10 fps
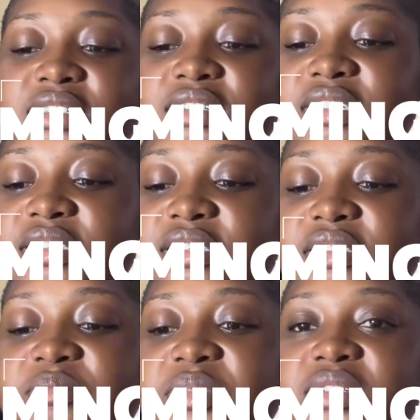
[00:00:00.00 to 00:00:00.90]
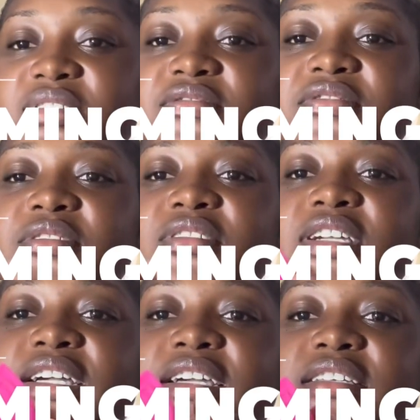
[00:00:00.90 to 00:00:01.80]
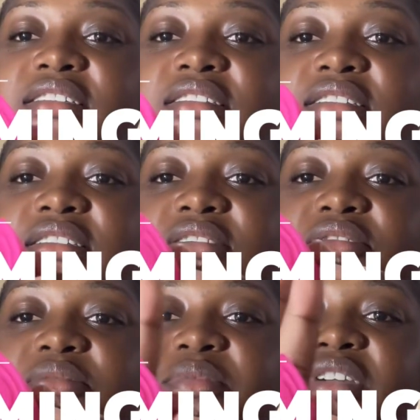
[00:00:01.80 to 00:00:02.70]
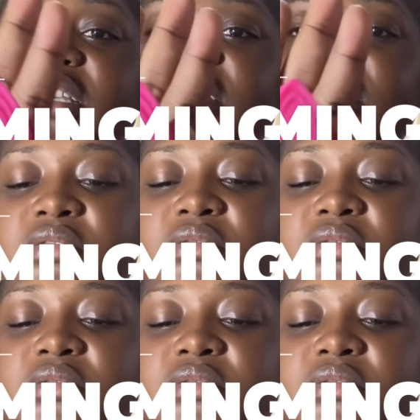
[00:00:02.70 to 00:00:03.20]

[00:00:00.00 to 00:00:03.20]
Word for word: This is beautiful, guys. This is so pretty.